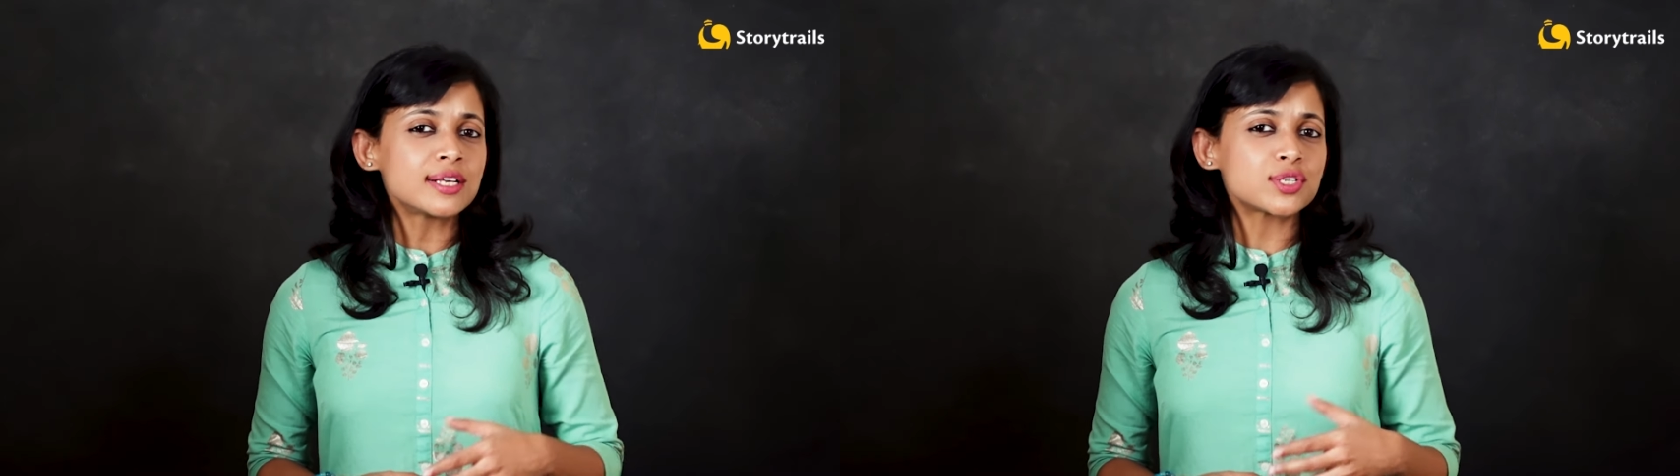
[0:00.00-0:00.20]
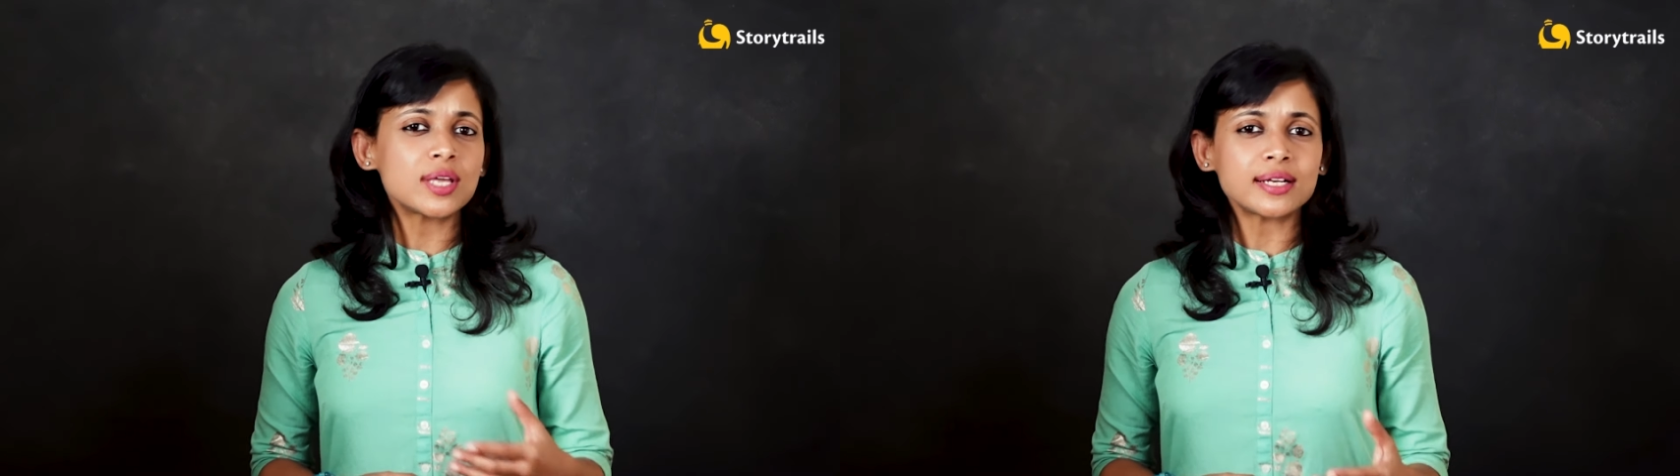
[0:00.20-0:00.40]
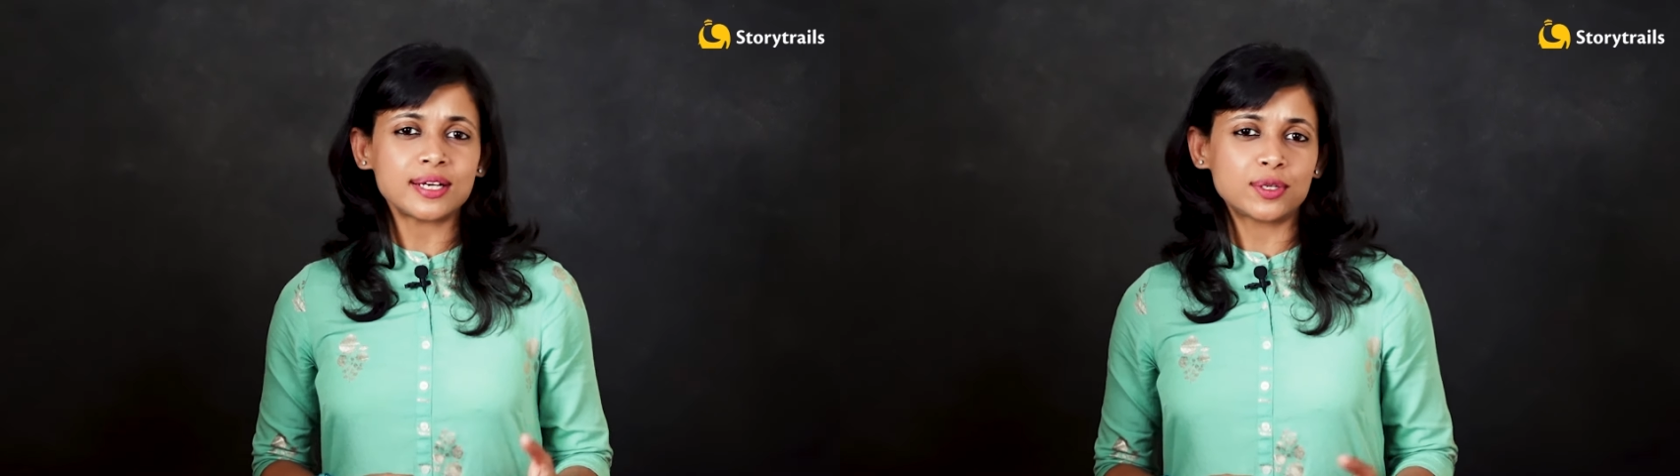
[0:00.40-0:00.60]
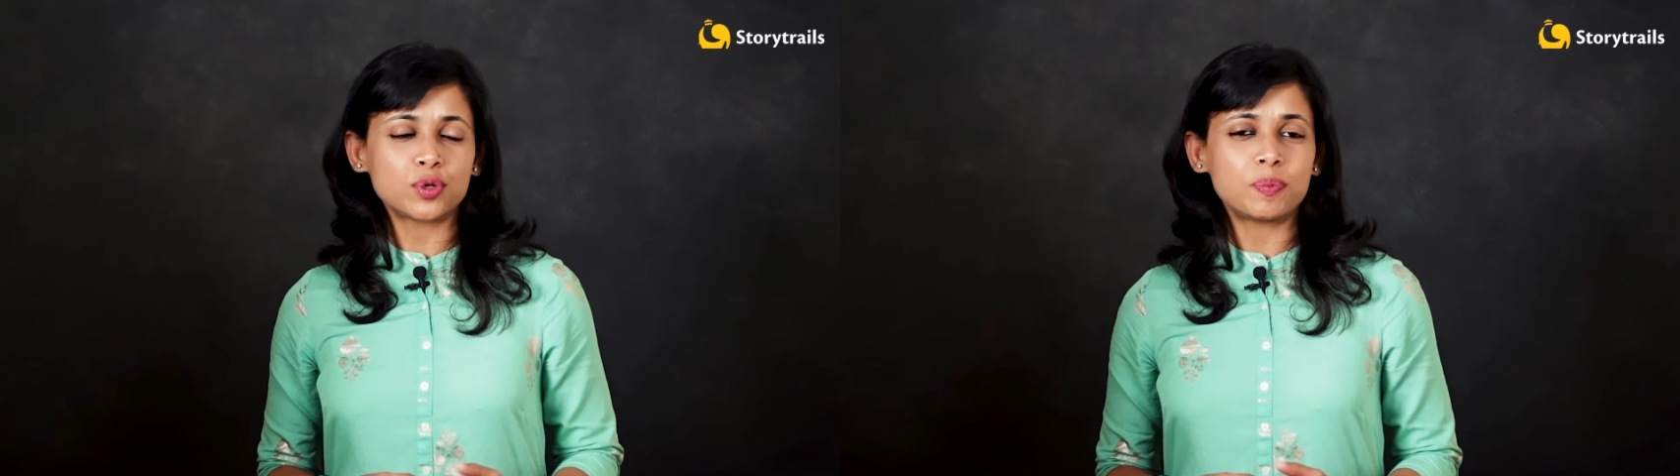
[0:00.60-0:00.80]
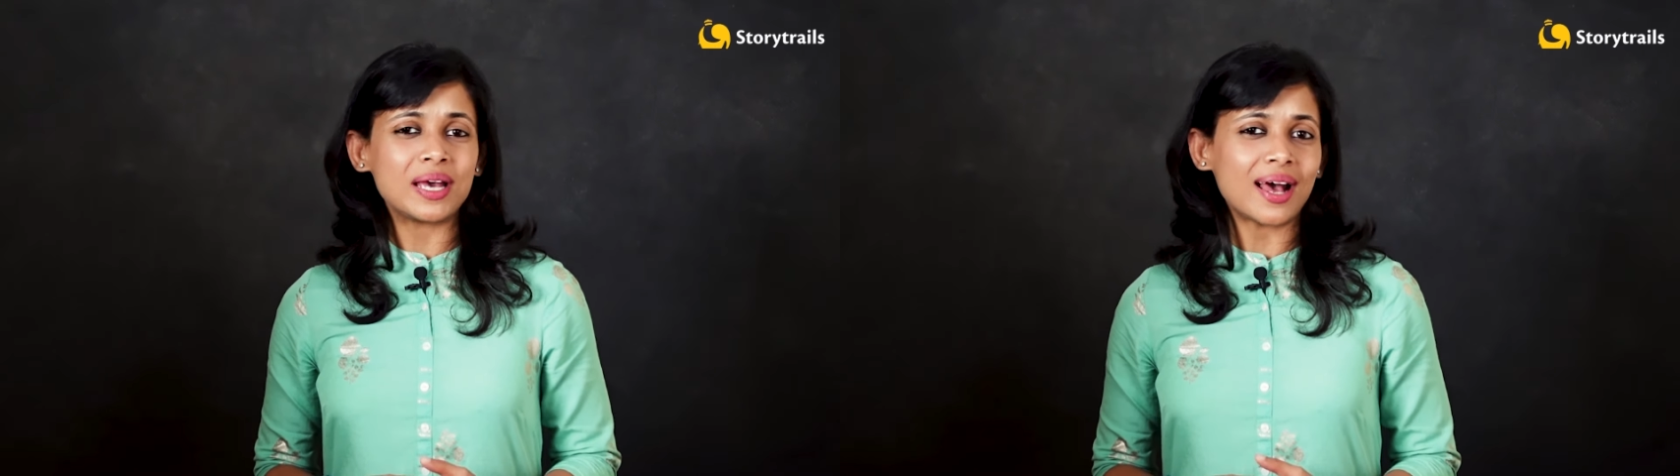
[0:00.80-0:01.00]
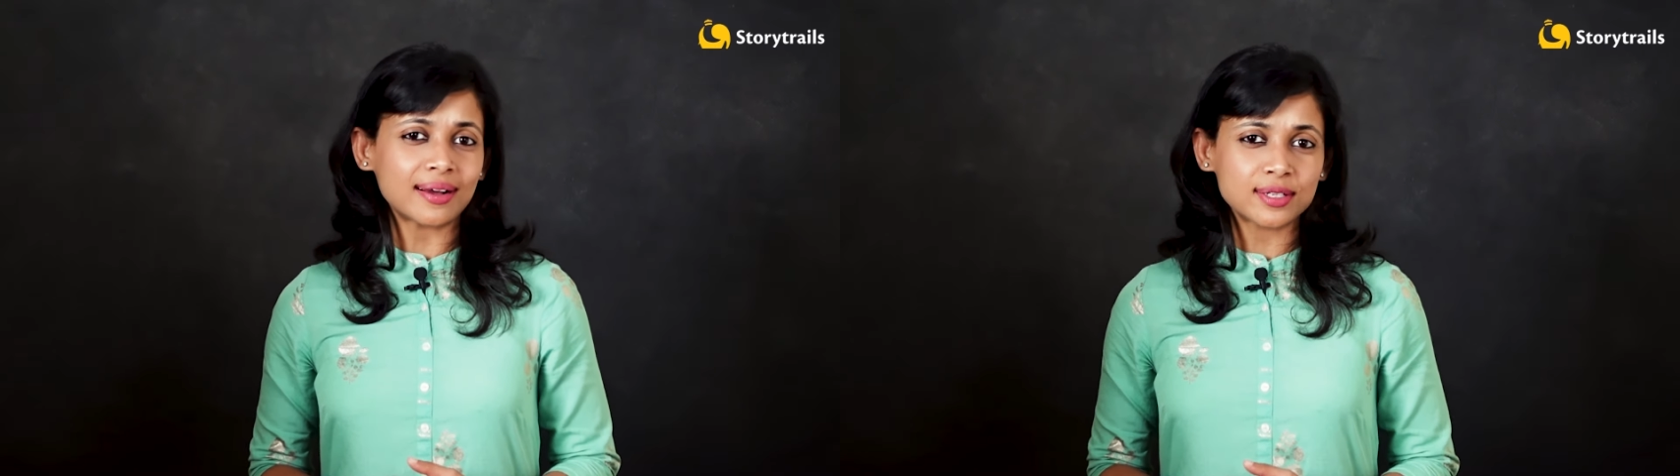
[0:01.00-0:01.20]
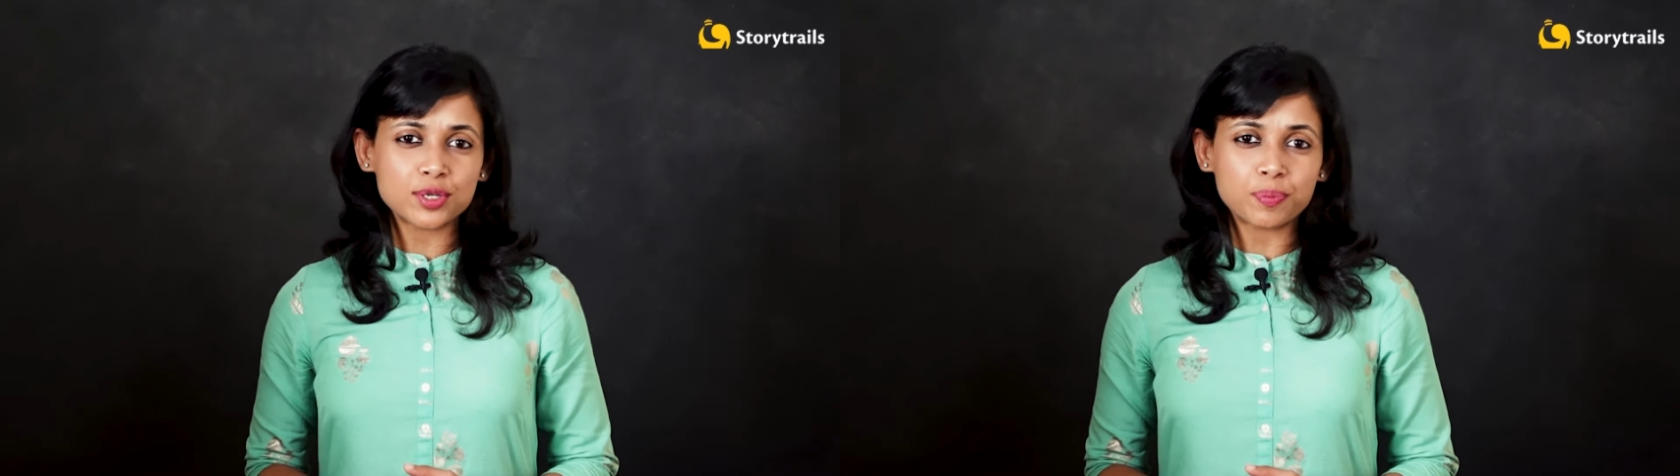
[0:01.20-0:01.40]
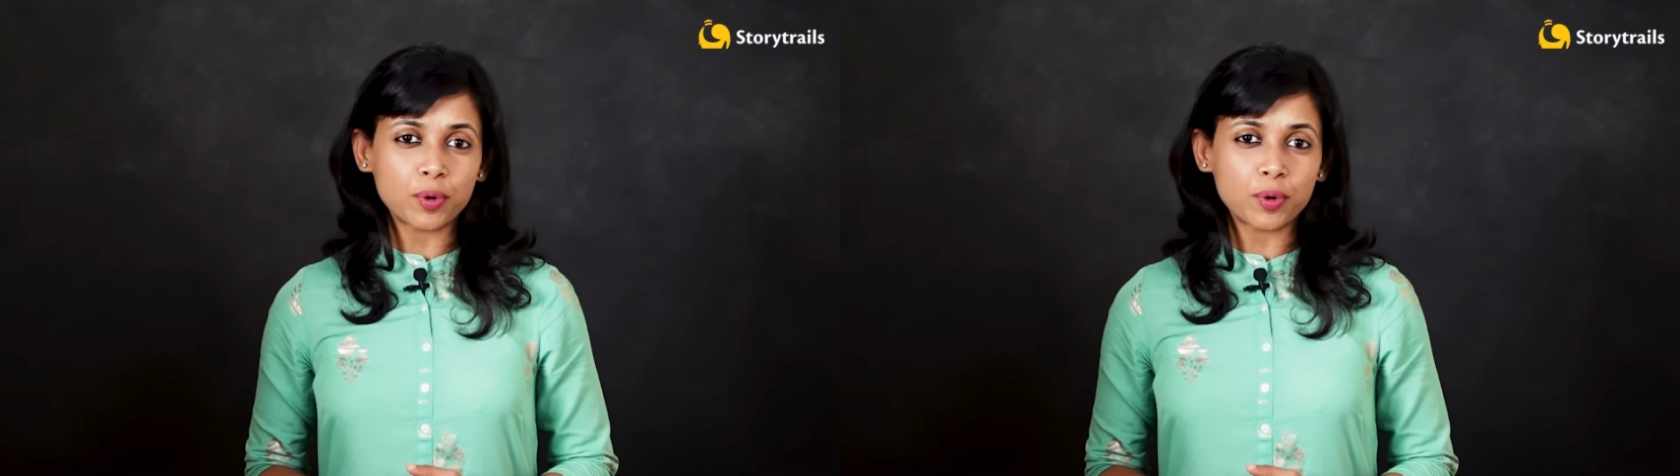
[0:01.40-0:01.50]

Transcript: so that it could be acted